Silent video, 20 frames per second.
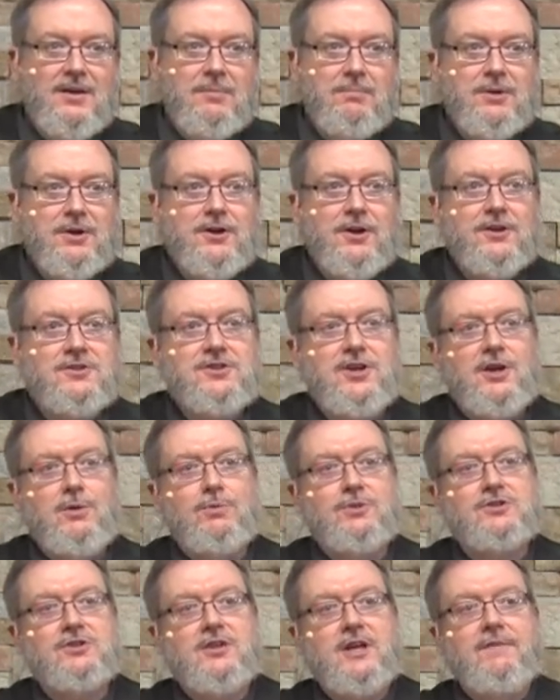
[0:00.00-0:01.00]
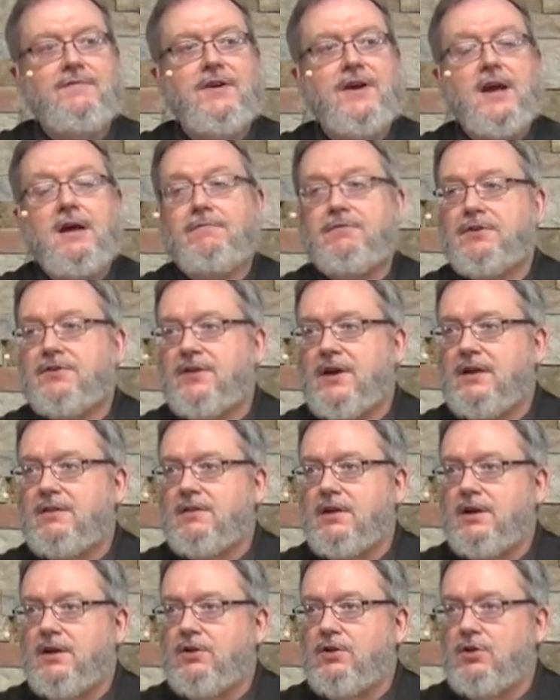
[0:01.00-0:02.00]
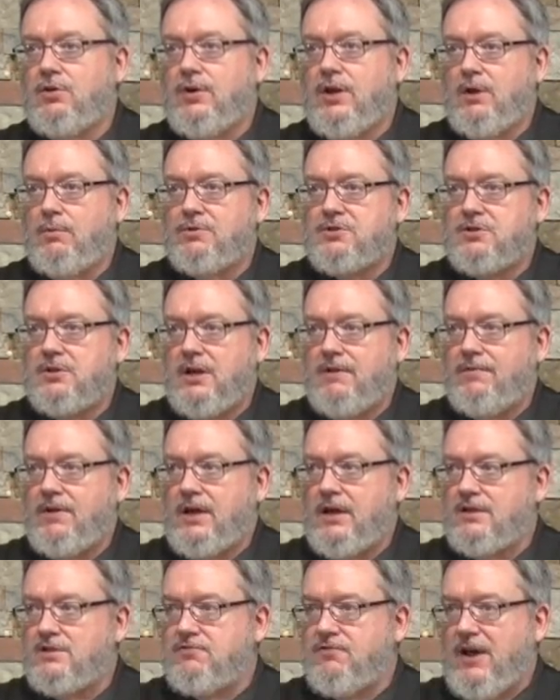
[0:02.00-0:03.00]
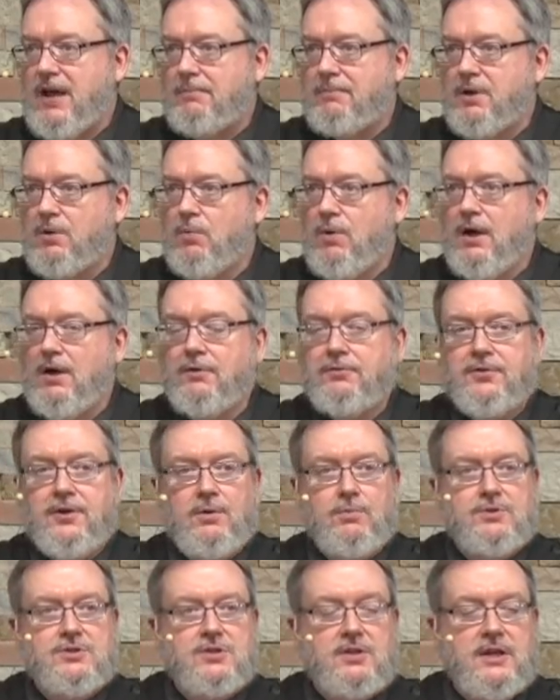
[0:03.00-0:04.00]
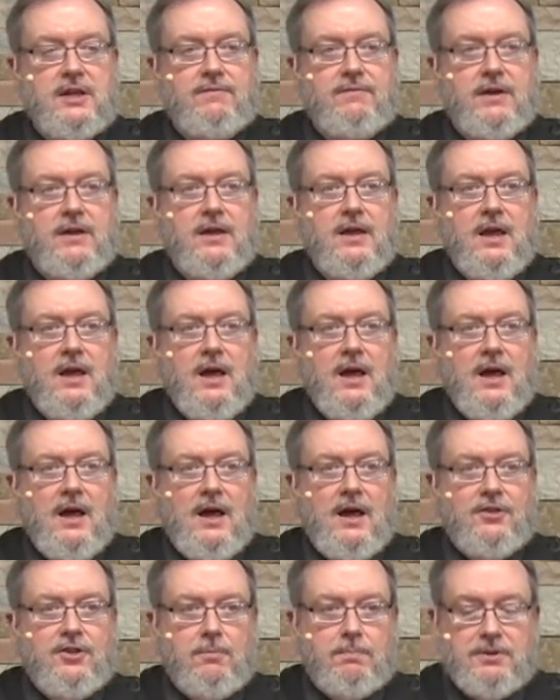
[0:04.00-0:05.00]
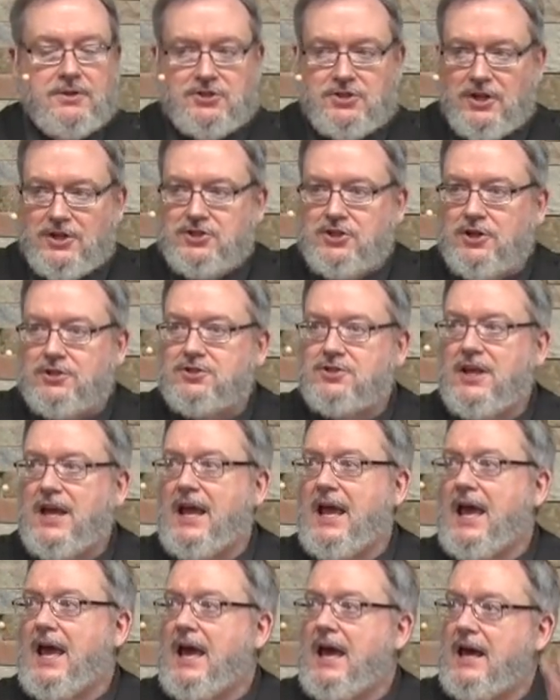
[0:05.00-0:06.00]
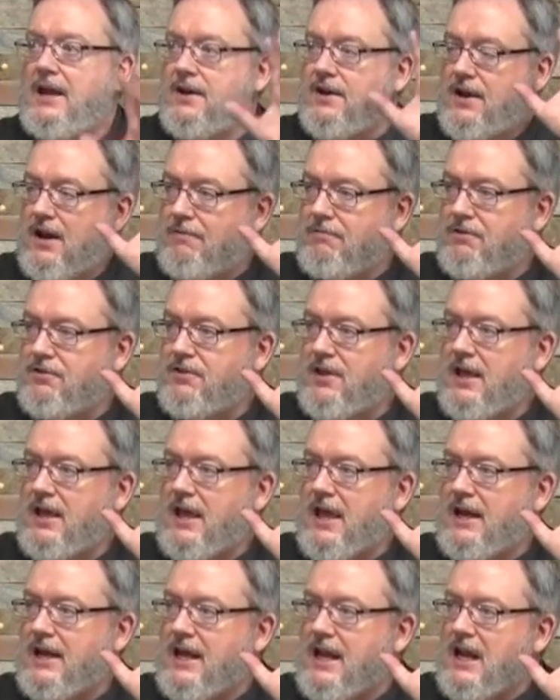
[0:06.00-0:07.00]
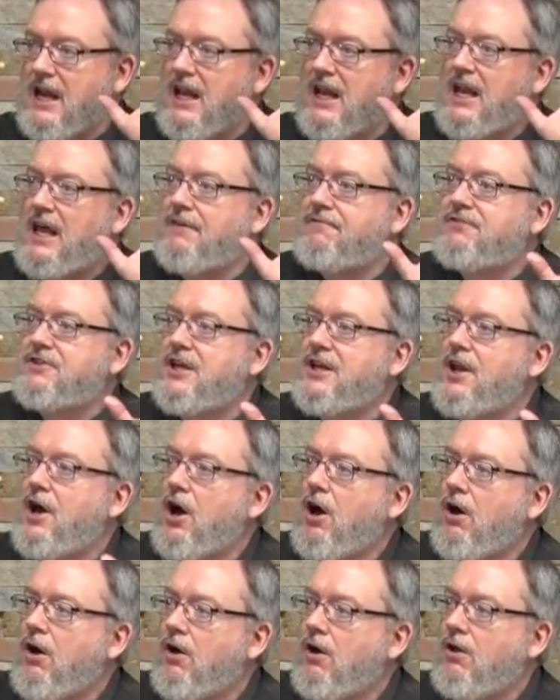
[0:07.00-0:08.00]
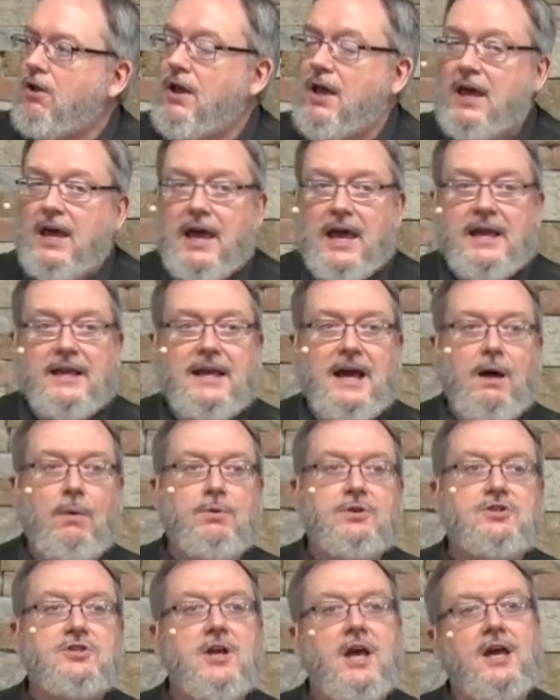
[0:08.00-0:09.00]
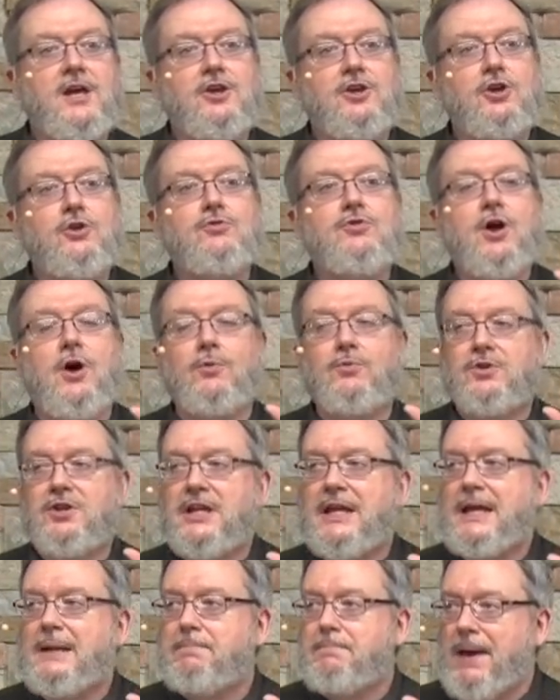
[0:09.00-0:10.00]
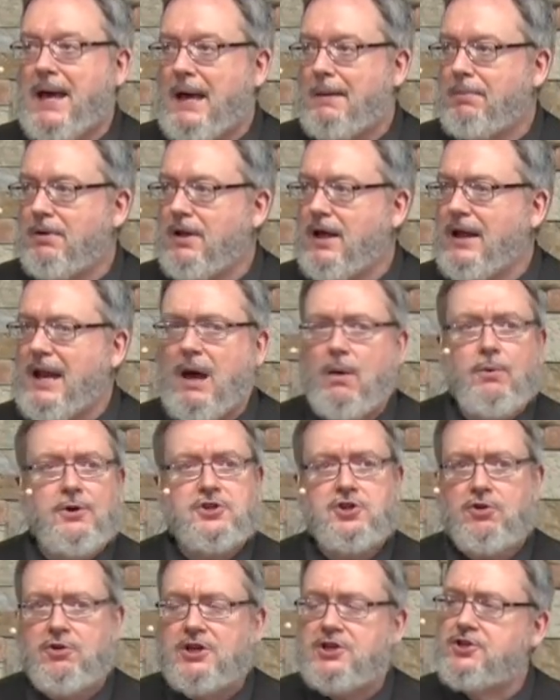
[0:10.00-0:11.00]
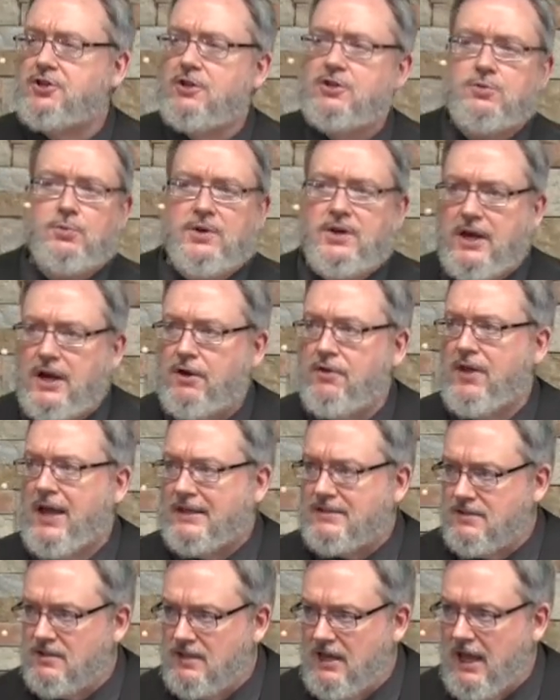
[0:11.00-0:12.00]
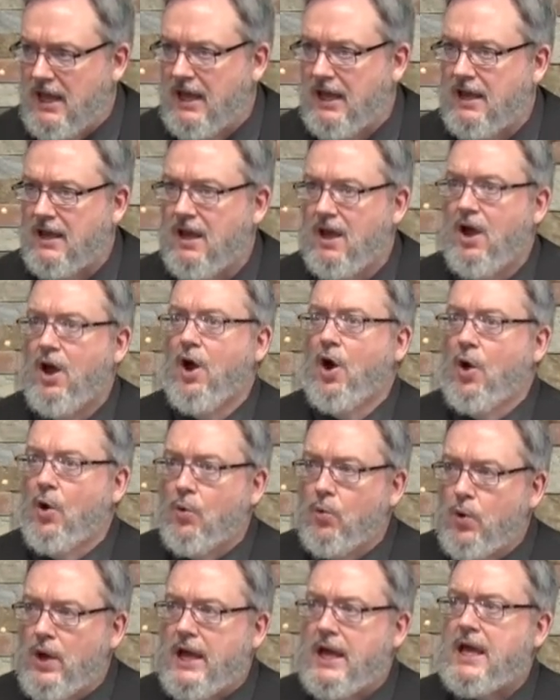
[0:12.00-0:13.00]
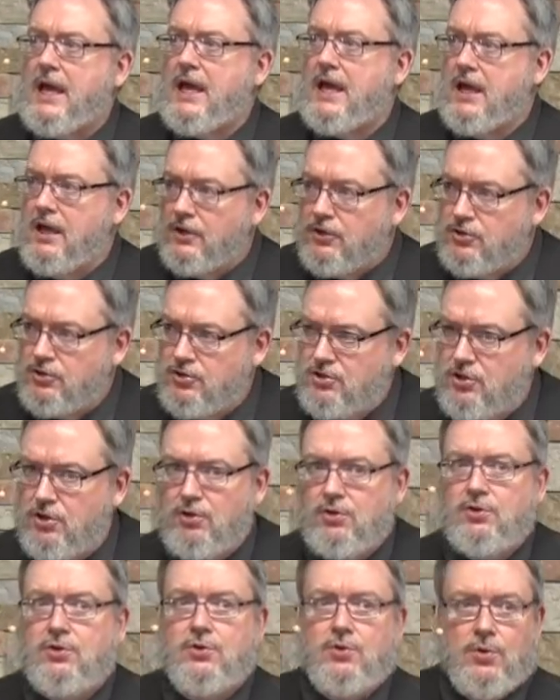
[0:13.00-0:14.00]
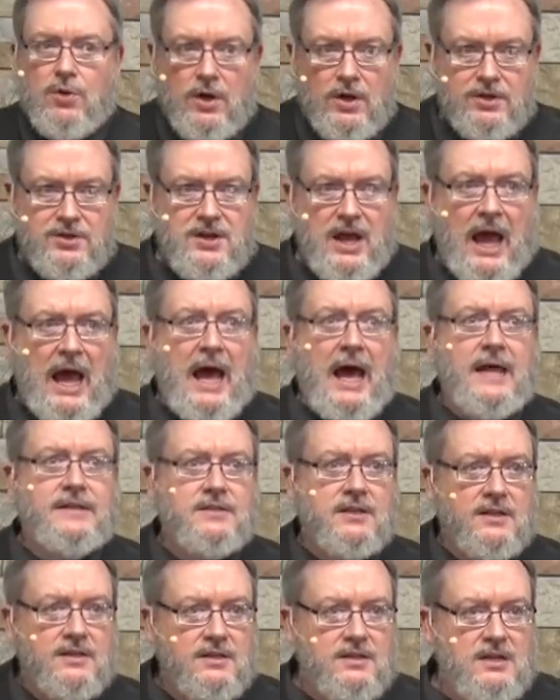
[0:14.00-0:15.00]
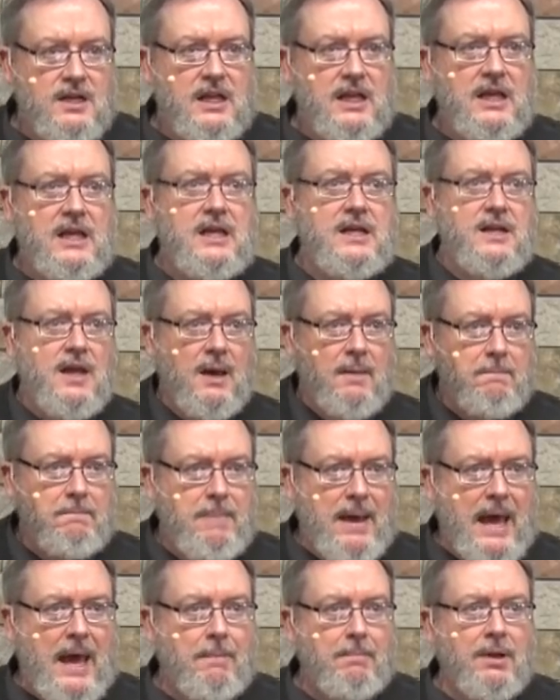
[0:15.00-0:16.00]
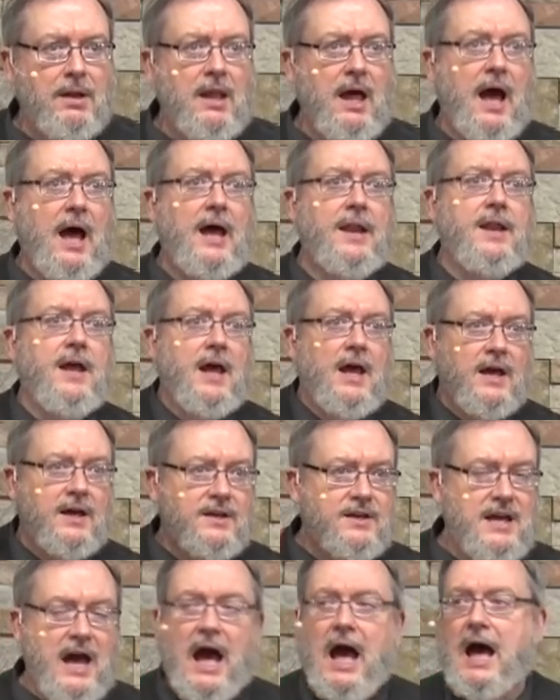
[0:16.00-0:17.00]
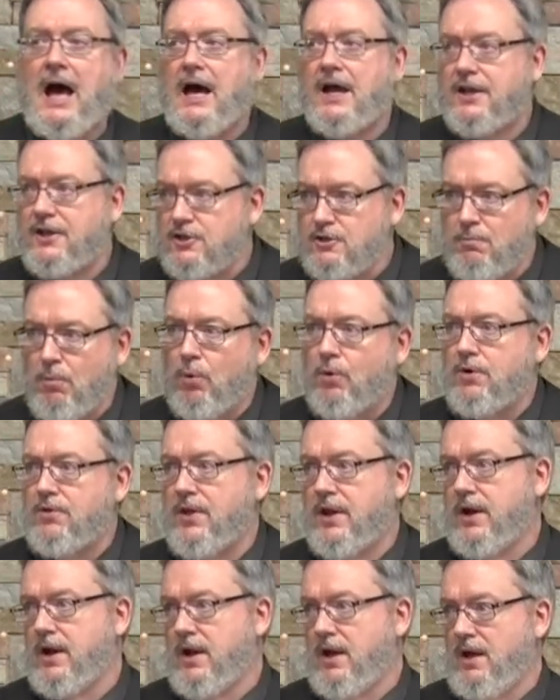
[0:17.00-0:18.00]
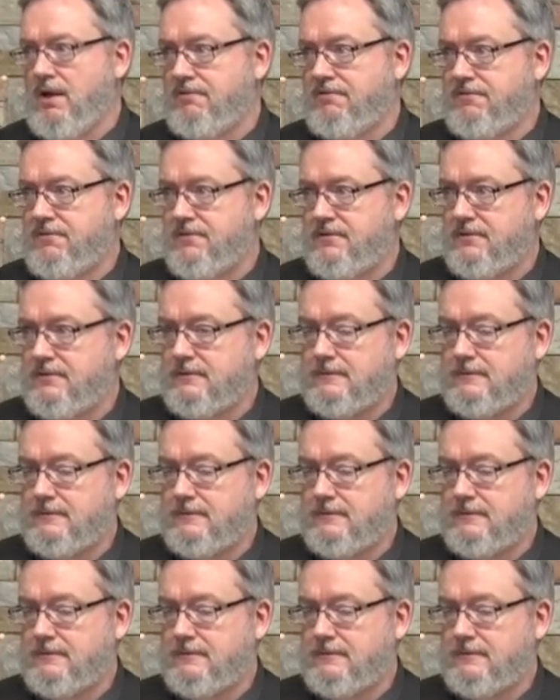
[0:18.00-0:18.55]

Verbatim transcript: because he was leaving everything that he knew. He was leaving his family wealth. He was leaving uh, the positions they had and everything, and he left it all. And God was saying, you don't need Babylon. I wish Christians would hear that today. We do not need Babylon. God is more than enough.